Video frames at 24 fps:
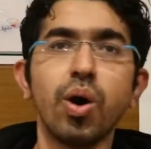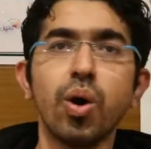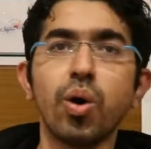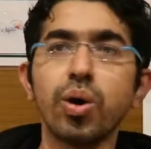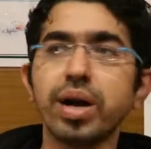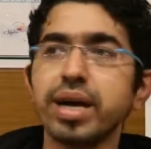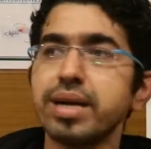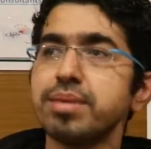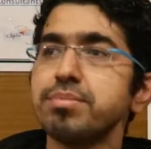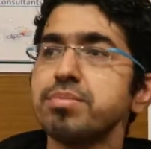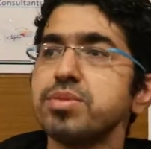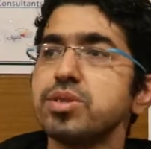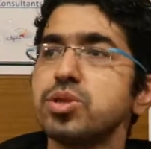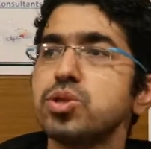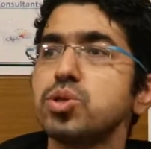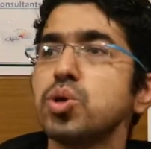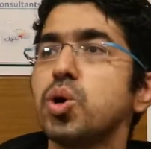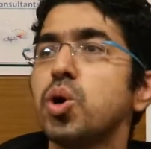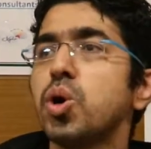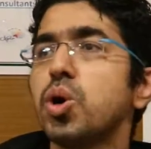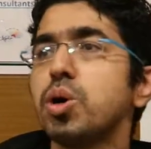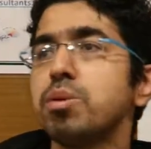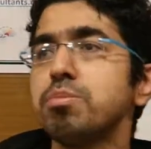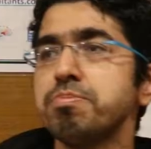Okay,
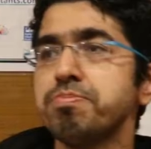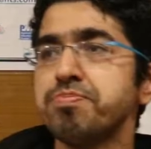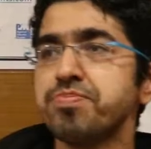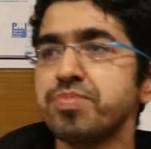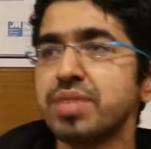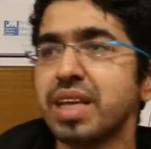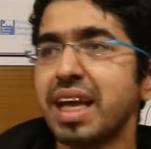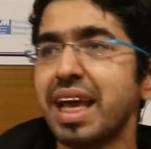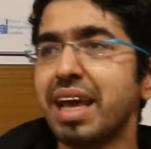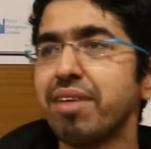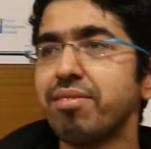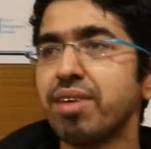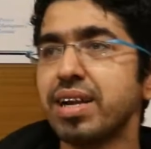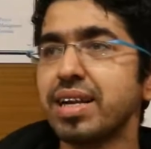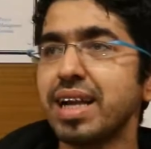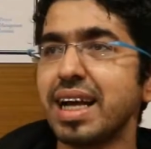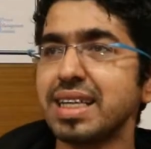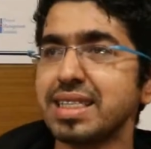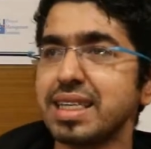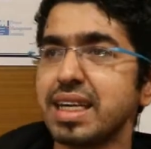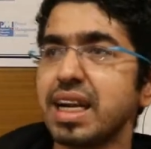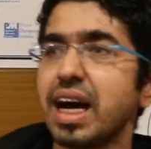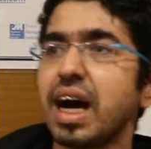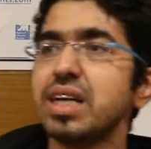so even
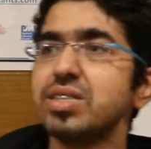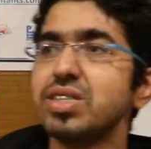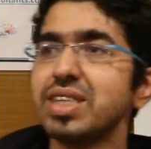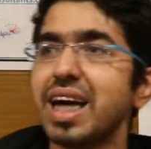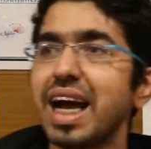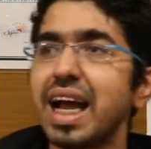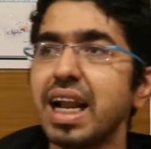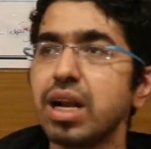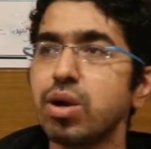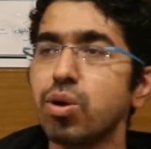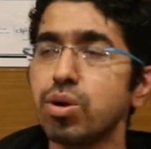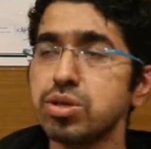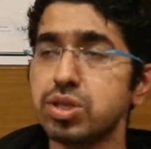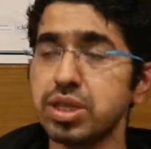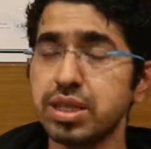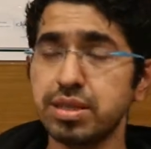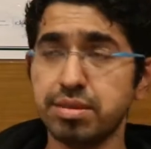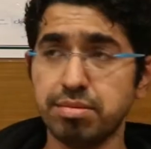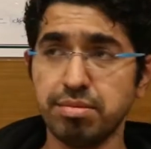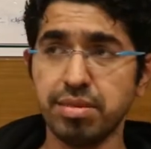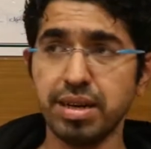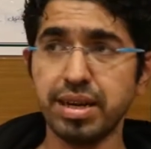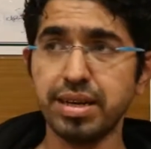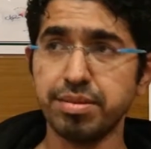as an agile coach, it,
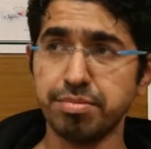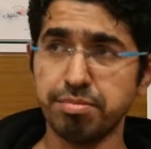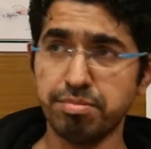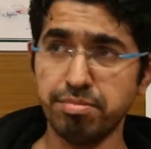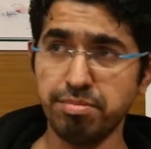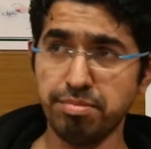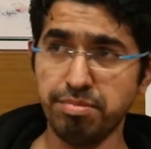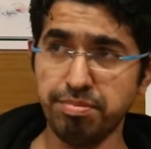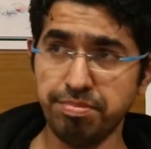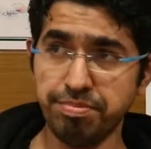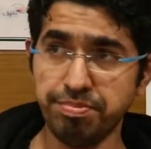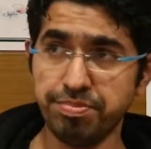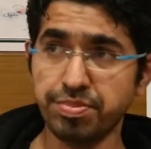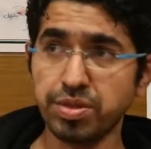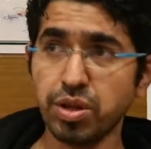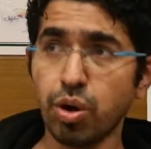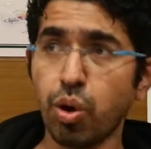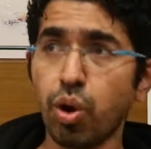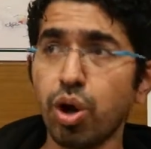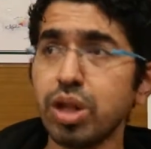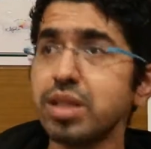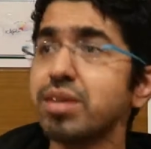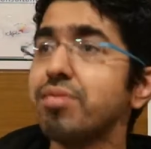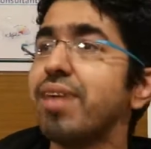it,
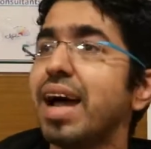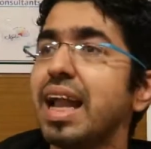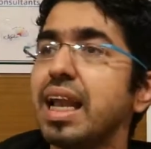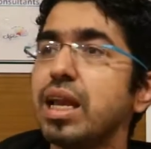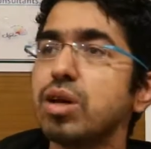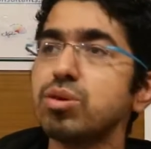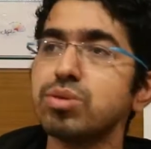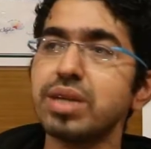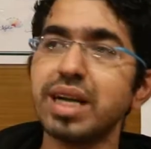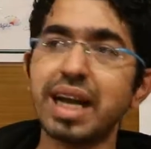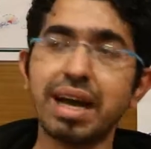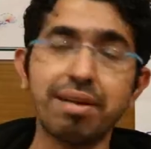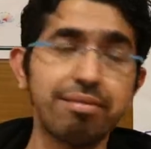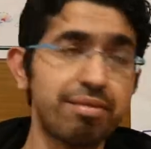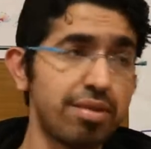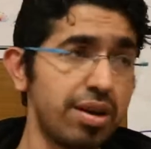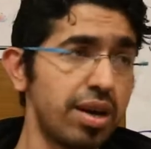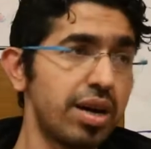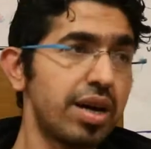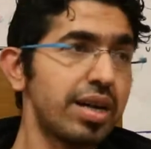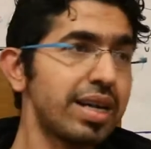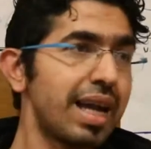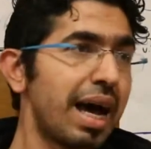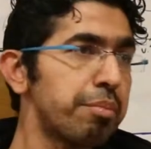all the values that I've
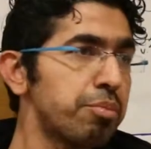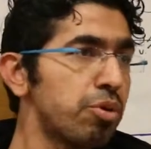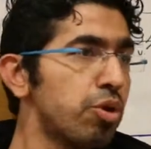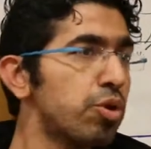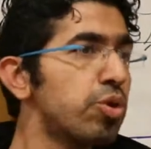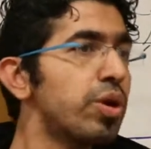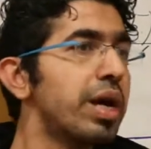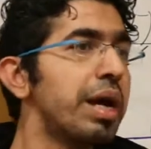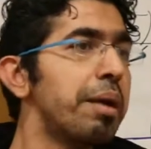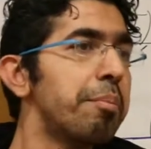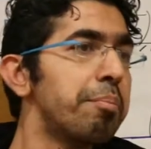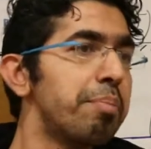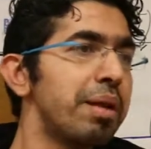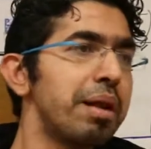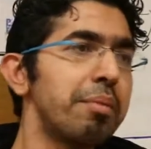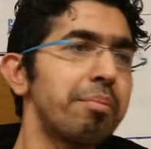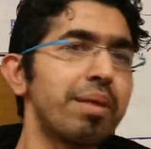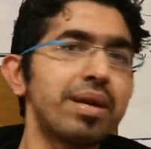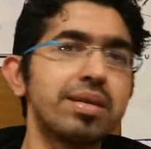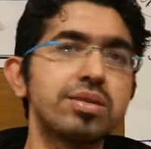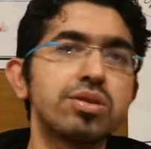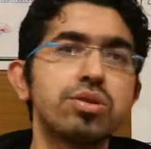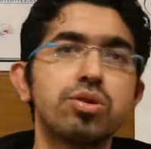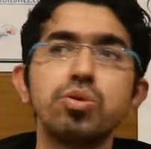learned, I'm going to
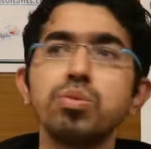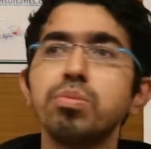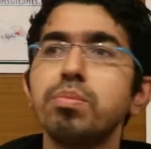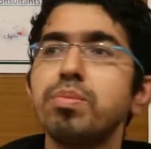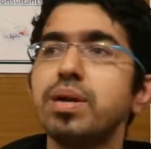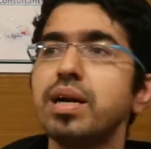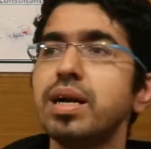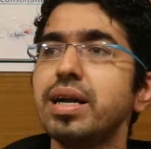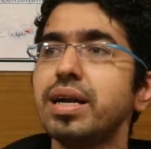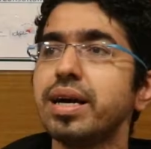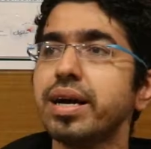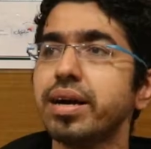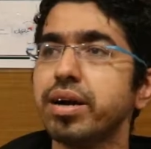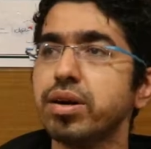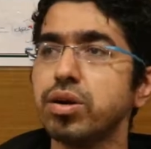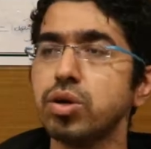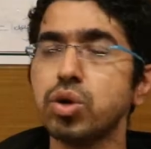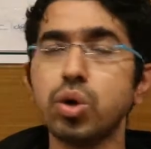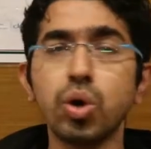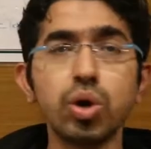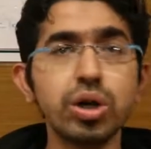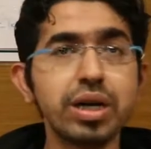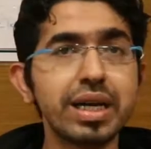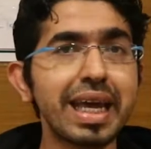implement to build a
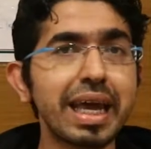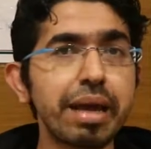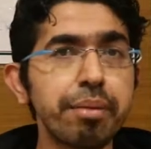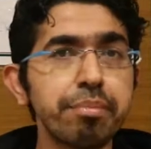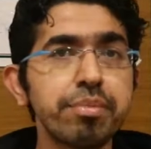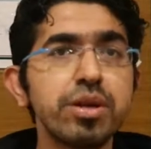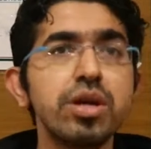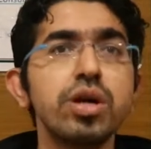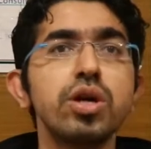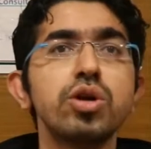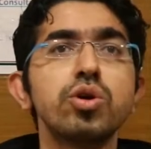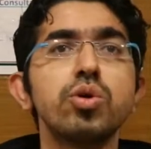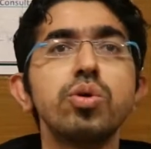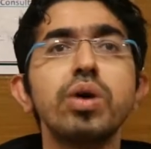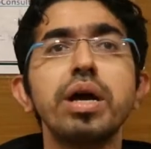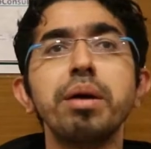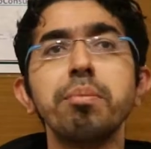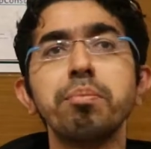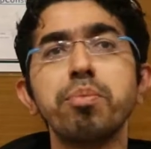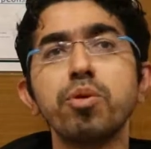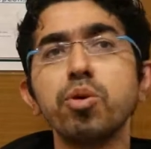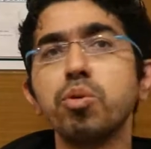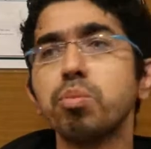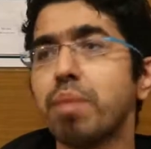good team, to
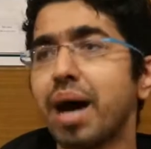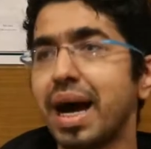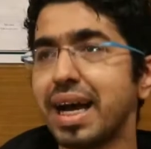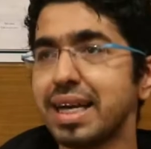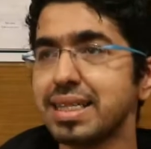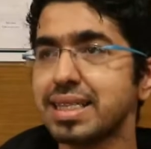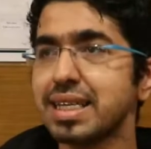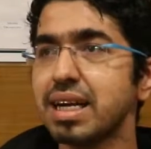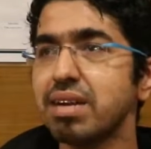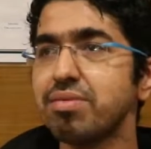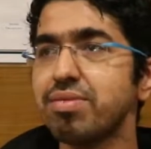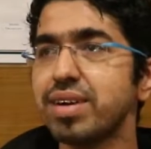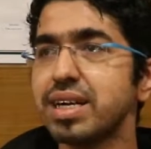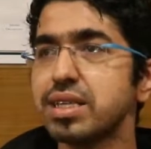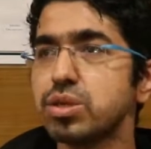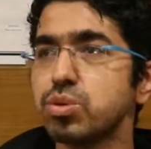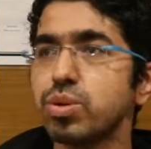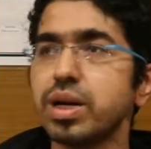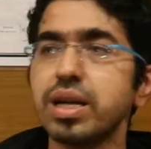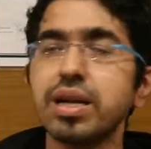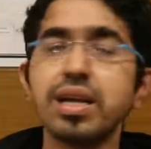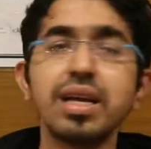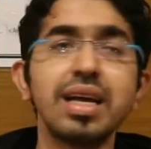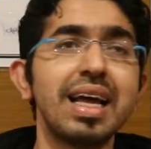improve myself as
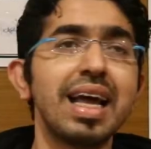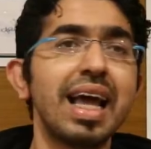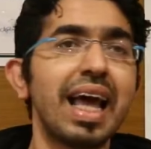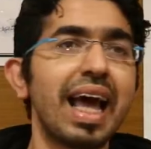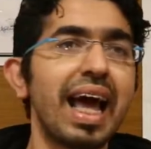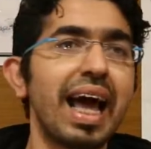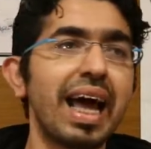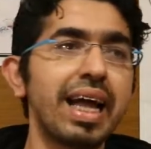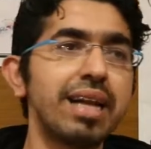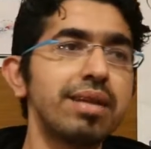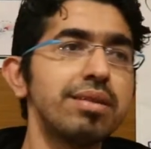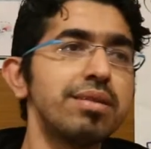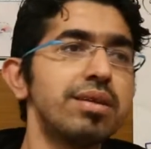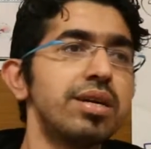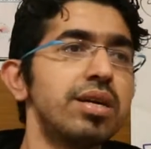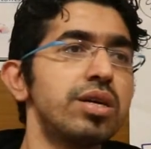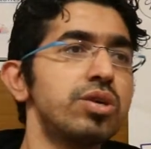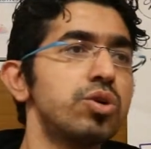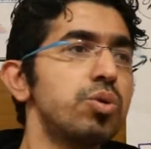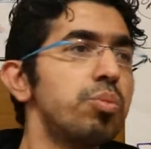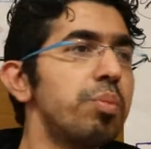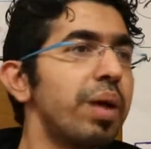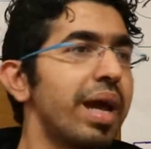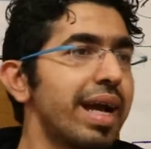well, and
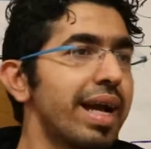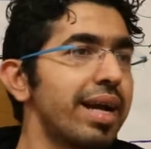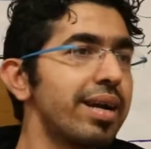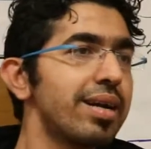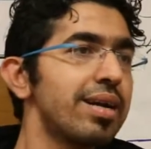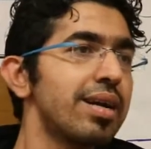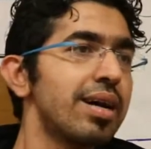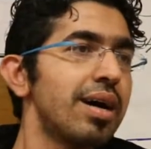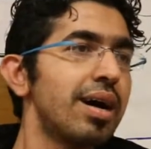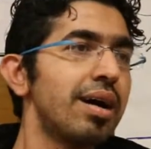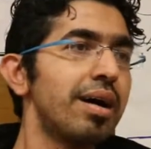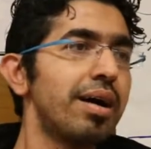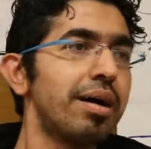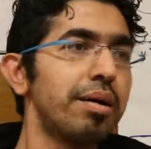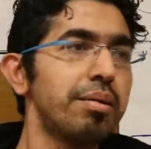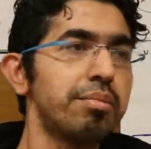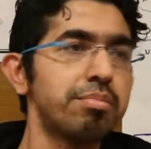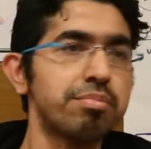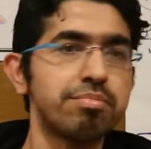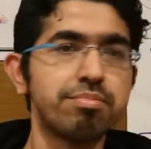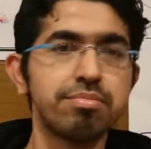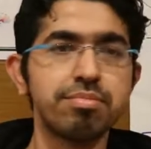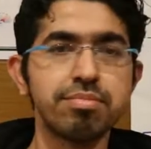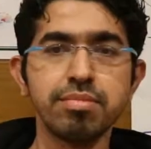to make it, uh,
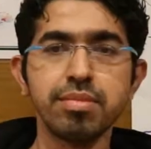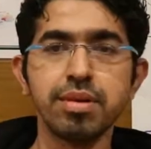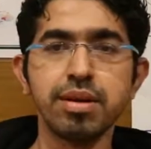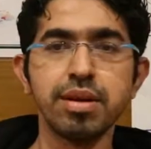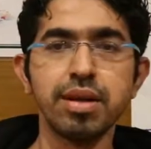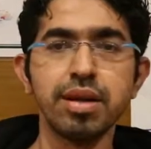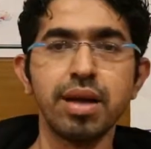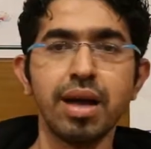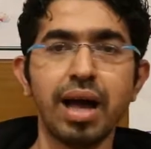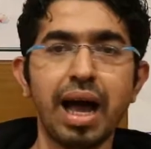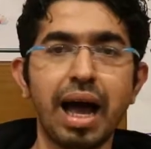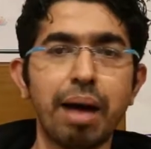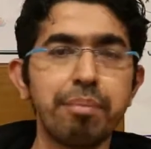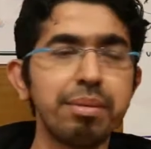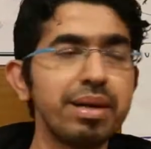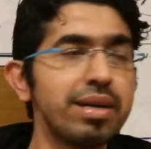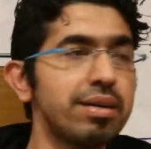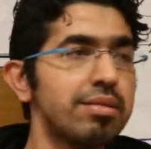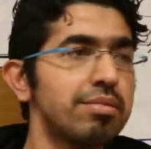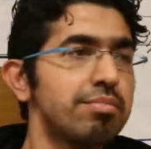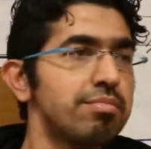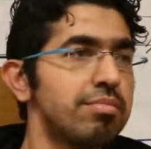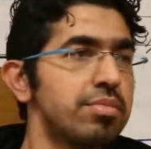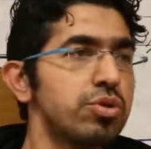I
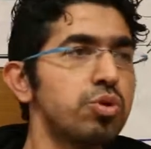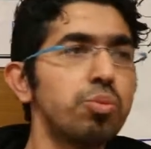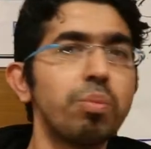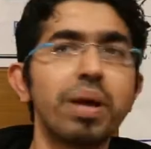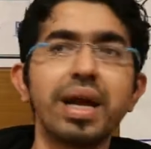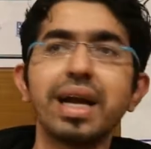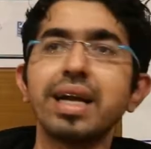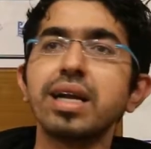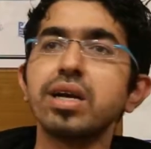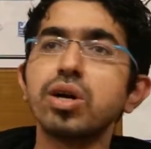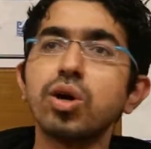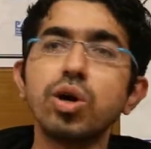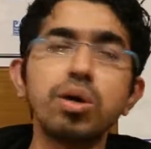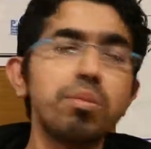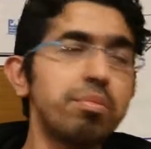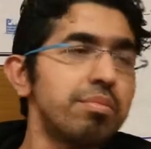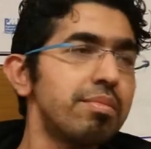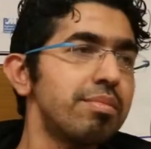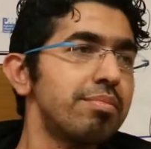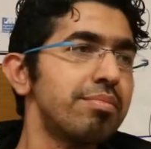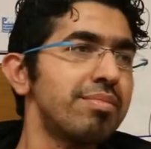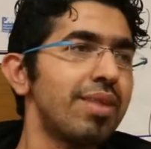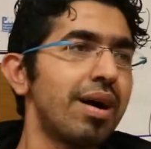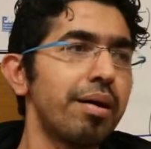mean, to make it a good,
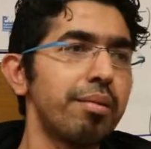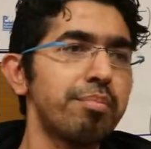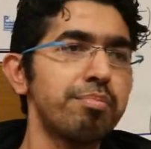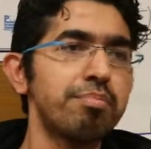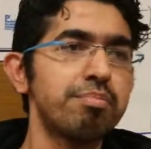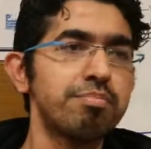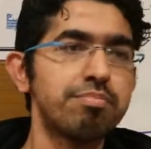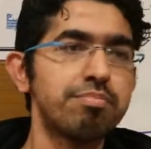uh,